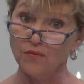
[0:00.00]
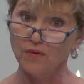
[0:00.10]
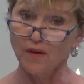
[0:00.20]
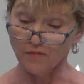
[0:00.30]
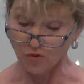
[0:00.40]

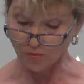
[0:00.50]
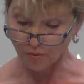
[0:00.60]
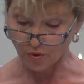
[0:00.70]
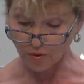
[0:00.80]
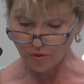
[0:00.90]
of
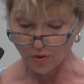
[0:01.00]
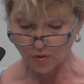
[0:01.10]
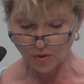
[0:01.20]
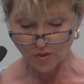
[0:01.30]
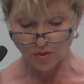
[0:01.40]

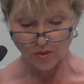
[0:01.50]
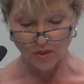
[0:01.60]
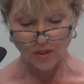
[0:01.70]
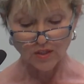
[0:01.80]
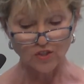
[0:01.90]
tuberculosis
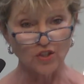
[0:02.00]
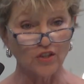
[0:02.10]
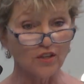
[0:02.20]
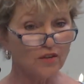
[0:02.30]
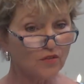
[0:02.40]
she
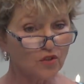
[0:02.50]
lived